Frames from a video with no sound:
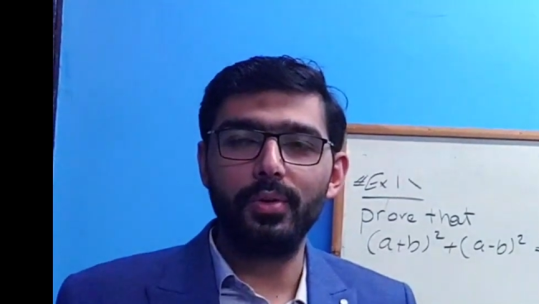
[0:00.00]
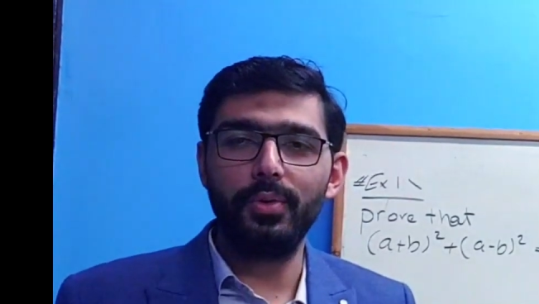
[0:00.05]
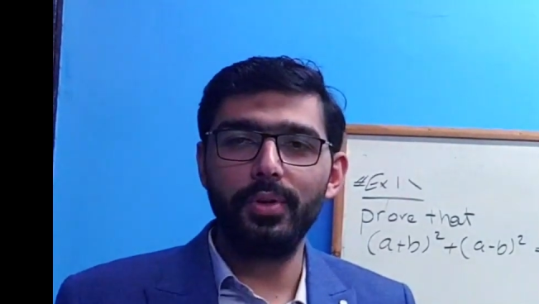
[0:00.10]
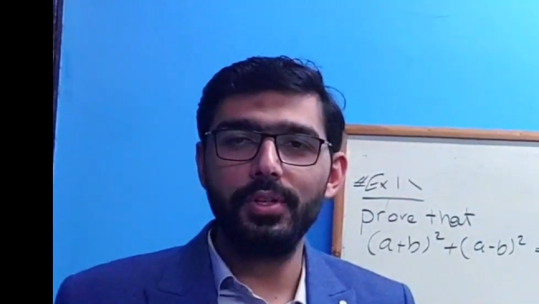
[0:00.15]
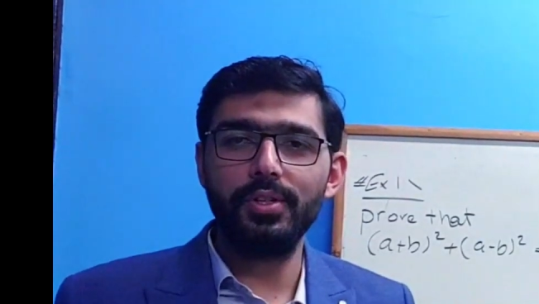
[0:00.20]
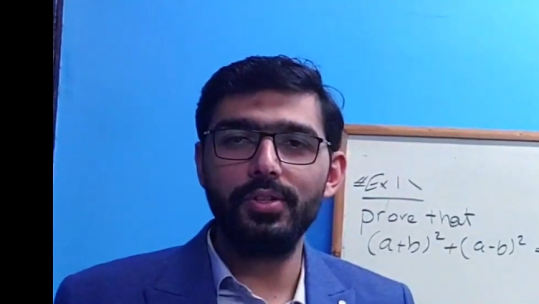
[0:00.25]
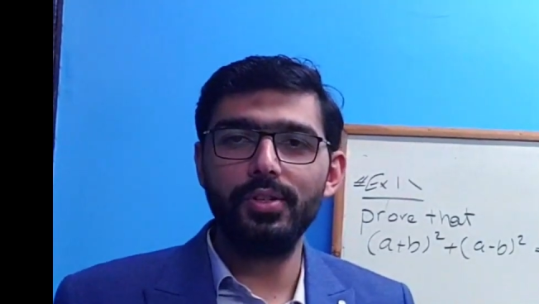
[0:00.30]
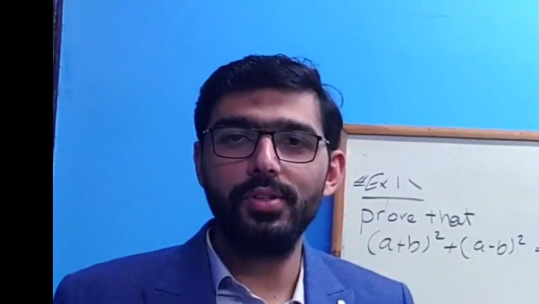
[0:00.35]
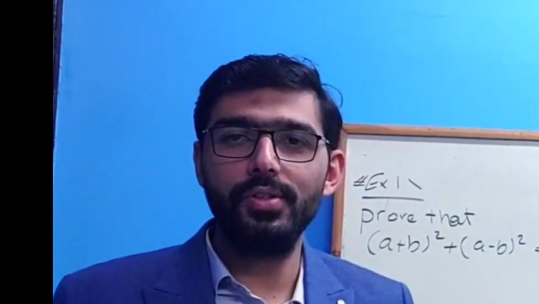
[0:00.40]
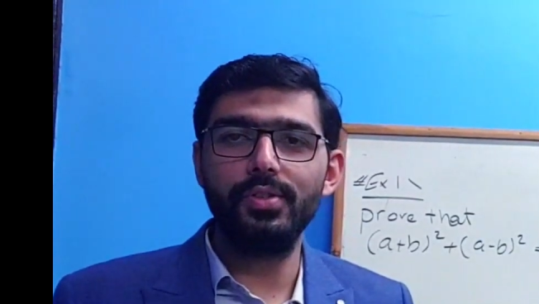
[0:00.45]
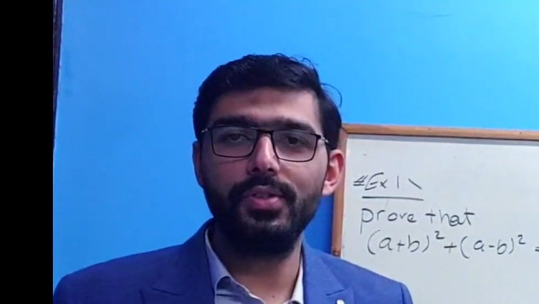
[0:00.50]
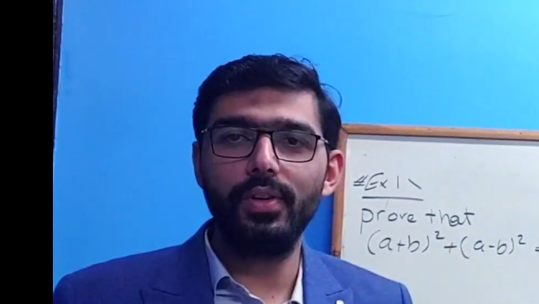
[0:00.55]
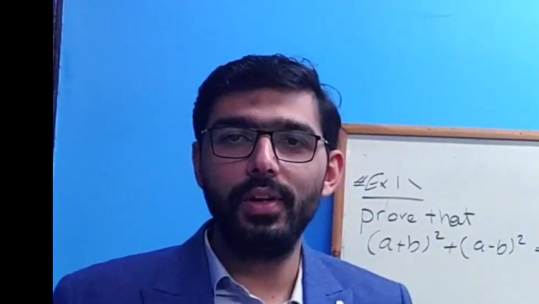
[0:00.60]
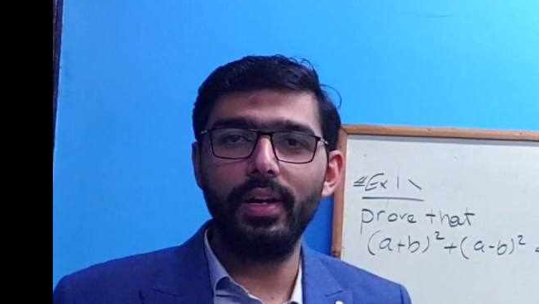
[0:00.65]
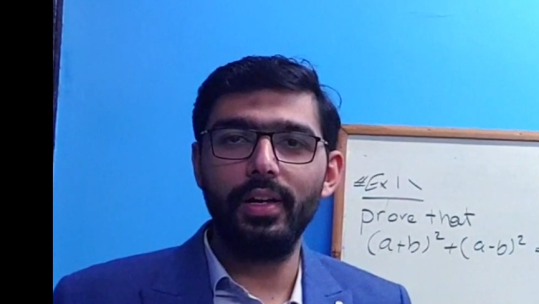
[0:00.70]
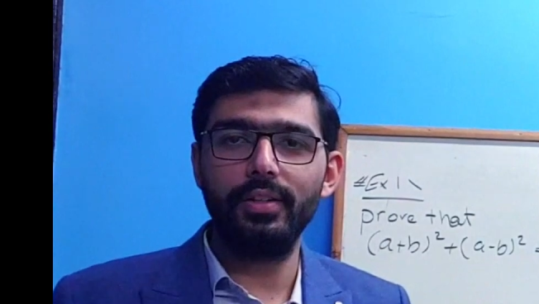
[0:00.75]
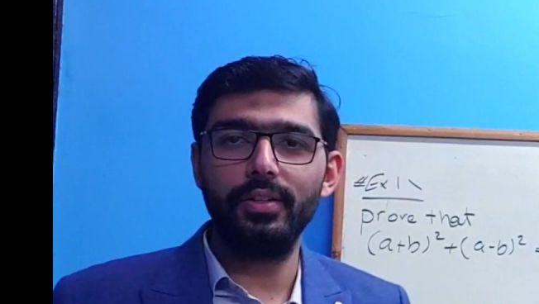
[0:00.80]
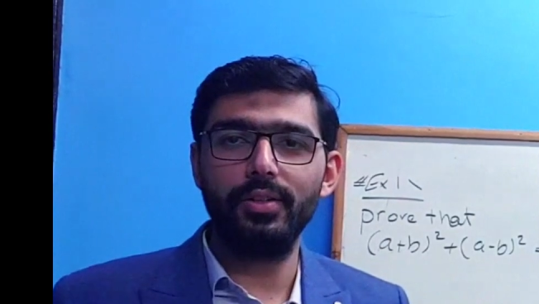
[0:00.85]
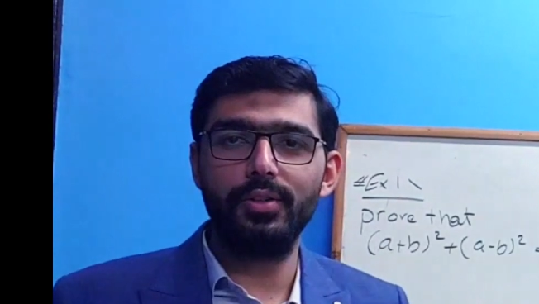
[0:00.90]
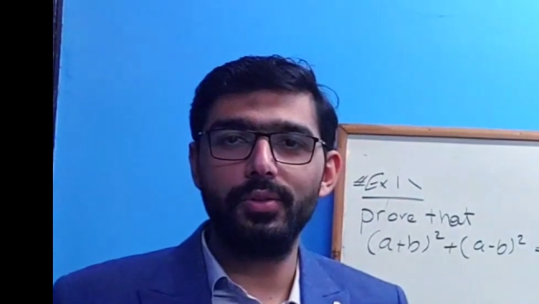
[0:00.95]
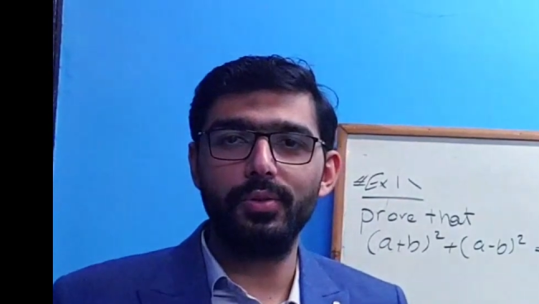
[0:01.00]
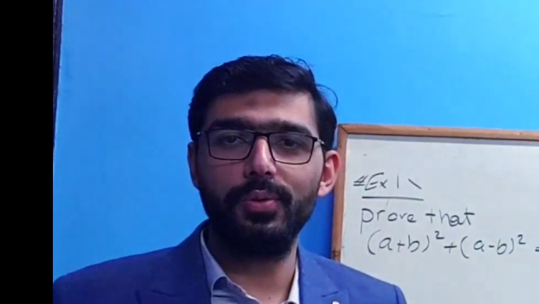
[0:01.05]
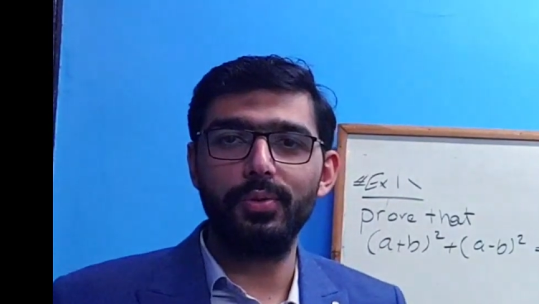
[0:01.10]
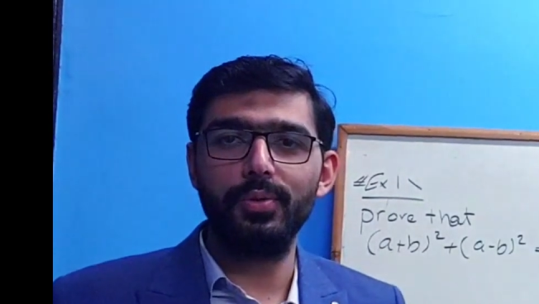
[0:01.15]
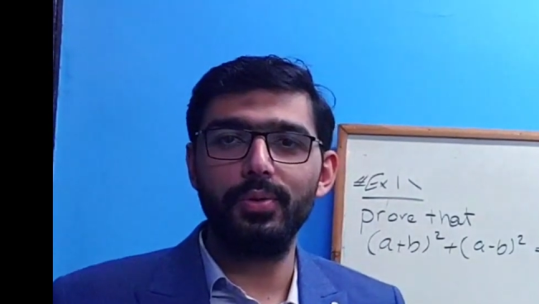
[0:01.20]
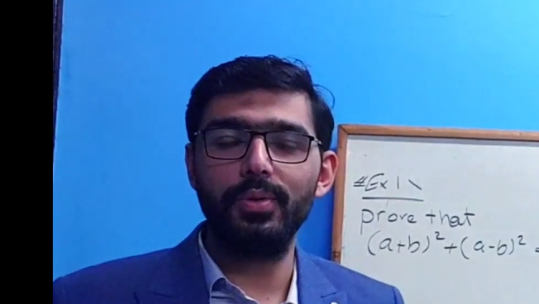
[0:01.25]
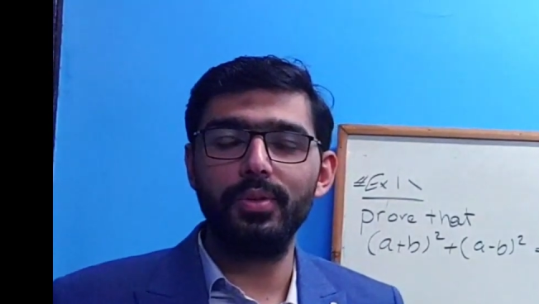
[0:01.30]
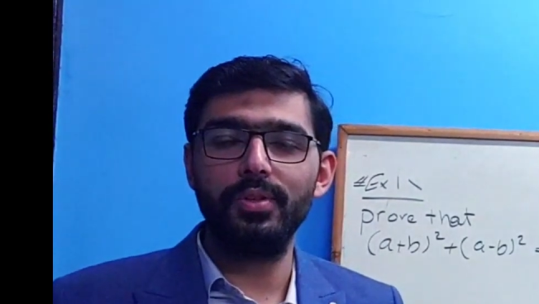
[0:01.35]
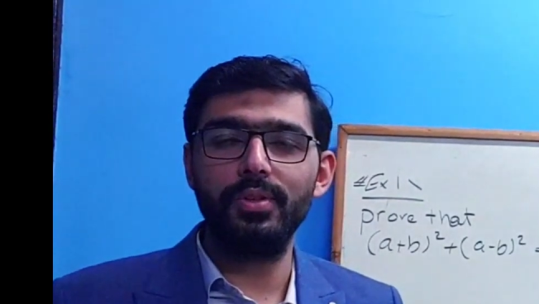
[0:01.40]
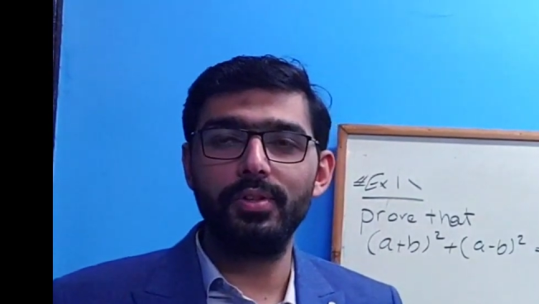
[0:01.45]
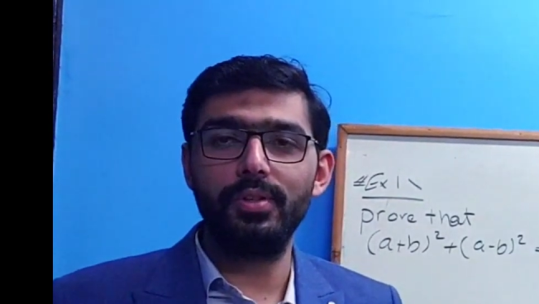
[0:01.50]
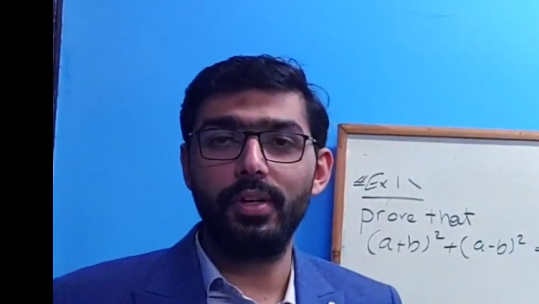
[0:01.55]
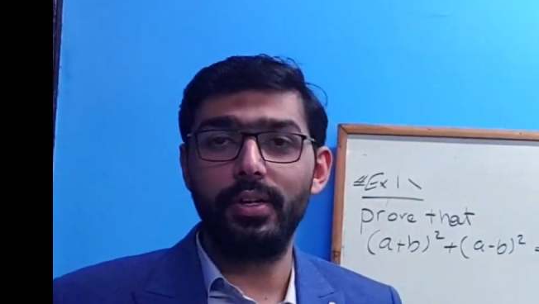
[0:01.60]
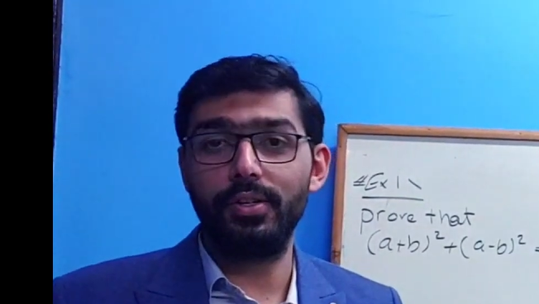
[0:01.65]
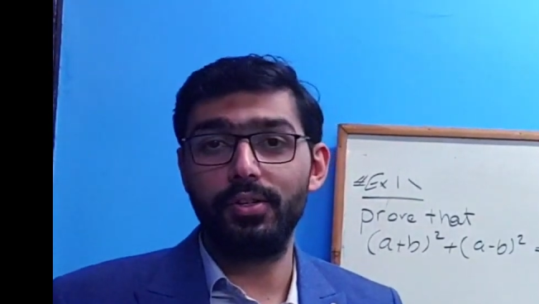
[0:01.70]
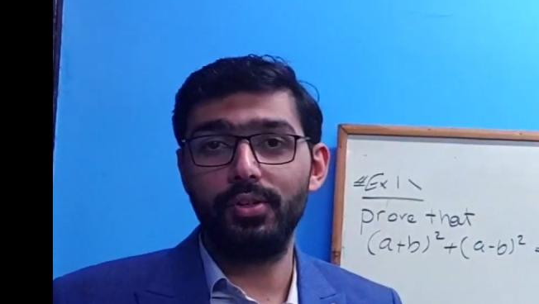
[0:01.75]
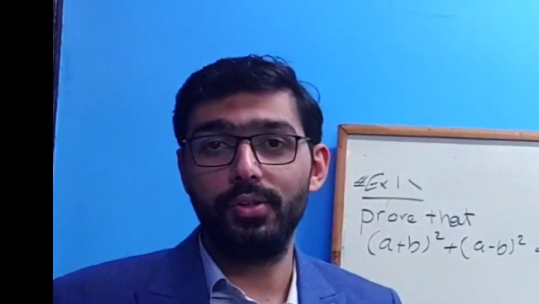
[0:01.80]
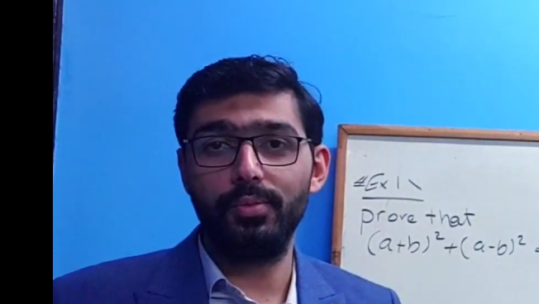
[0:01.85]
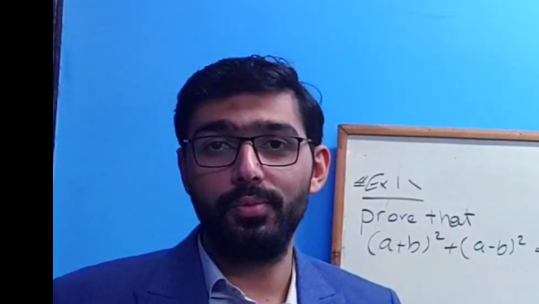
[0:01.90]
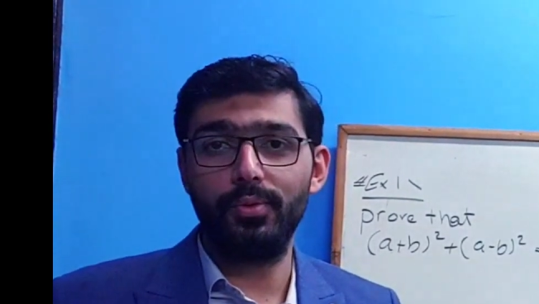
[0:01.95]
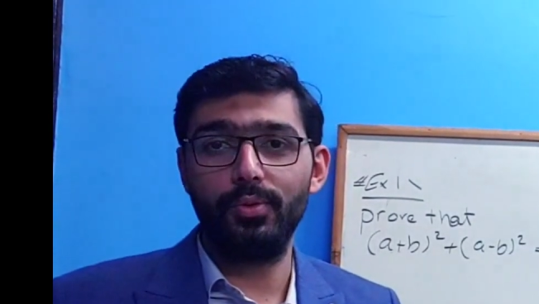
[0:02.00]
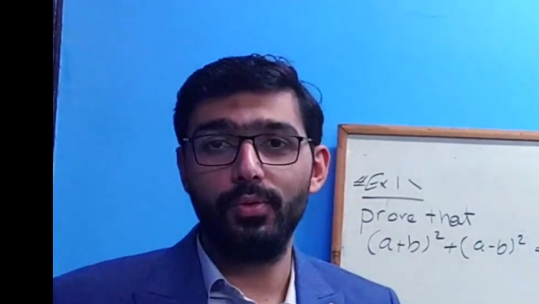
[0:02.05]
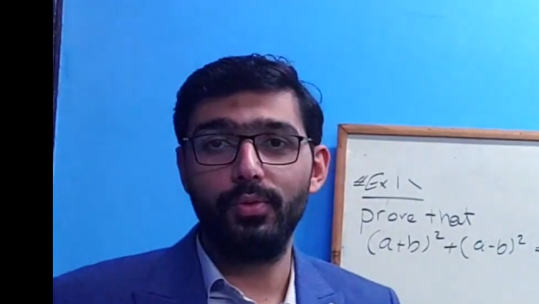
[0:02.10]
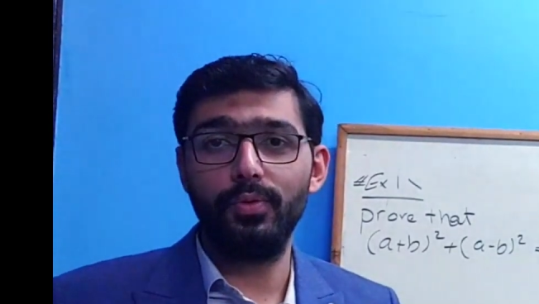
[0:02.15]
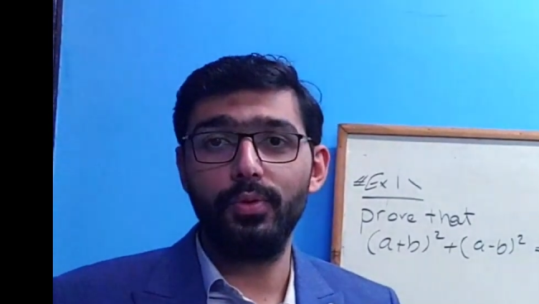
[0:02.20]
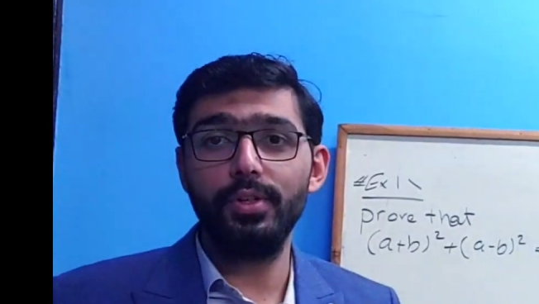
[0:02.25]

questions related to deduction proof,